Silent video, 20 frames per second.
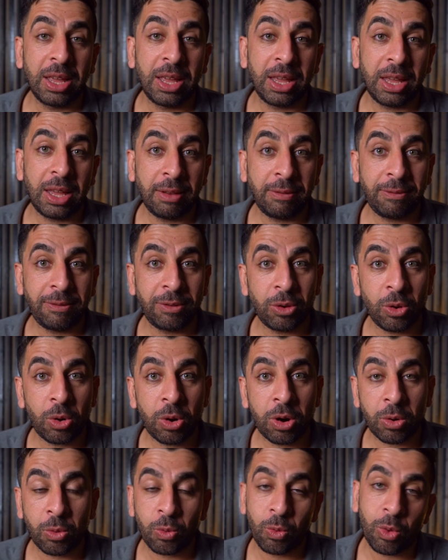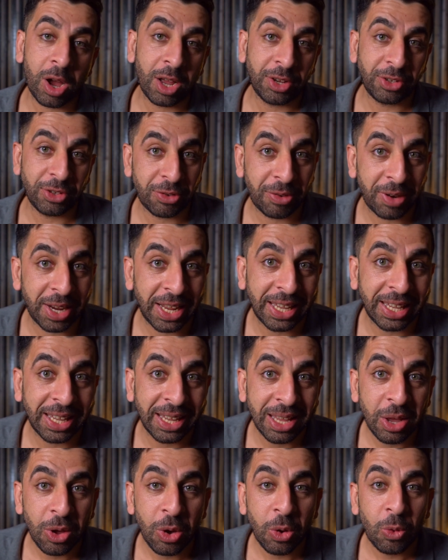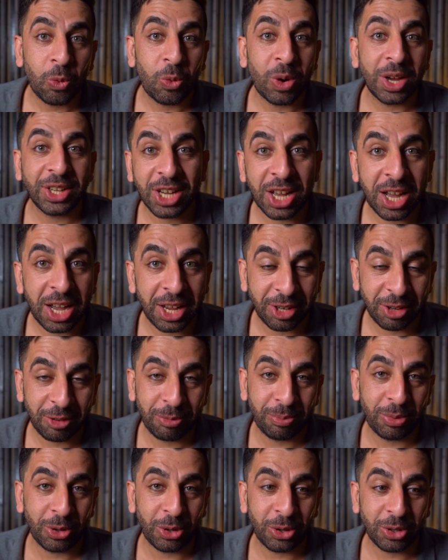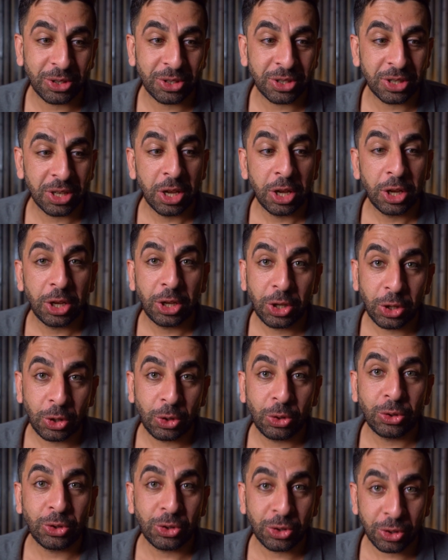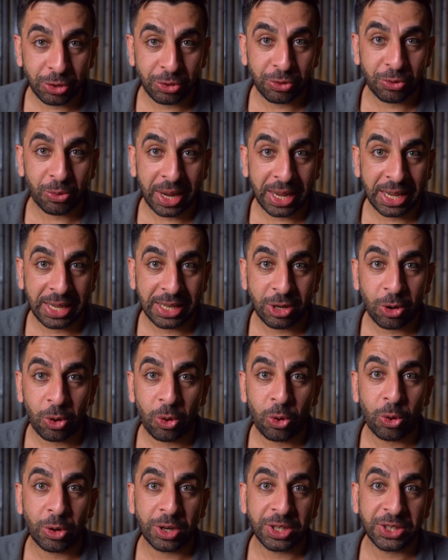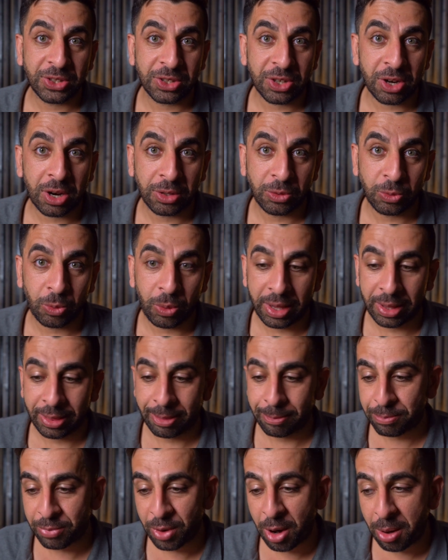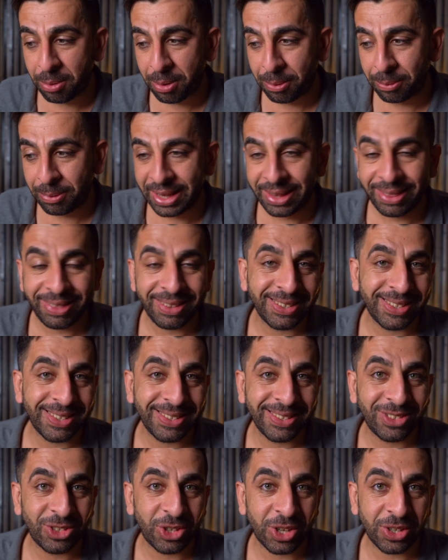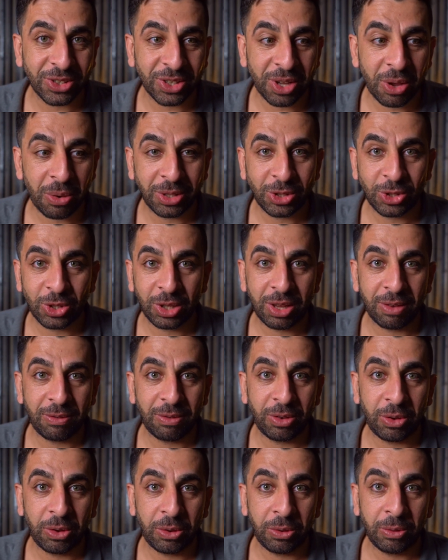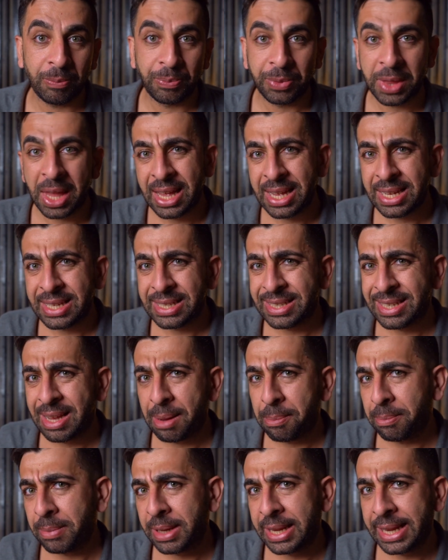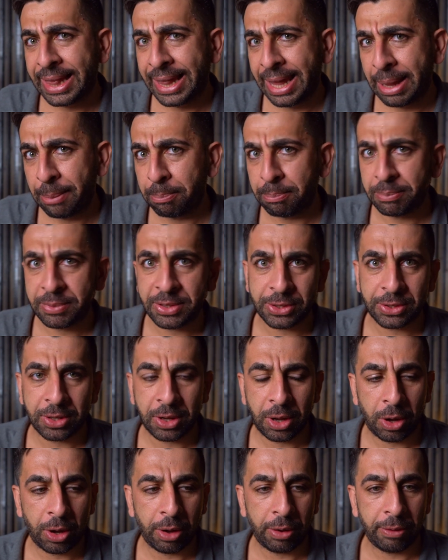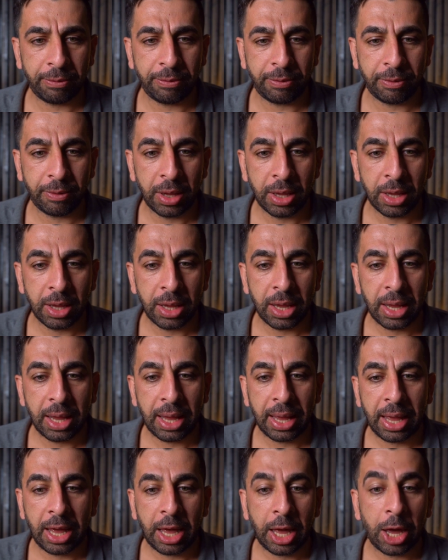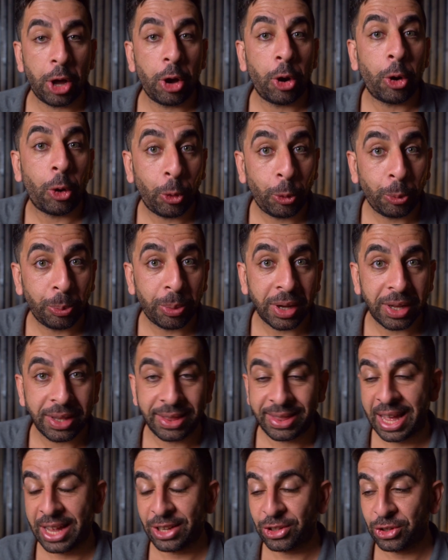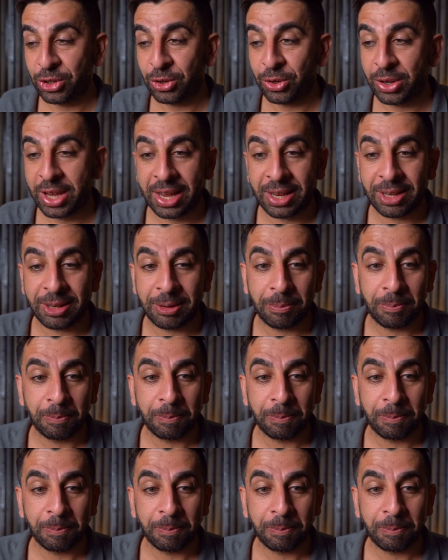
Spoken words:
if you're wondering what kind of books you should read or start with. Probably this is just going to give you some glimpse of hope that you can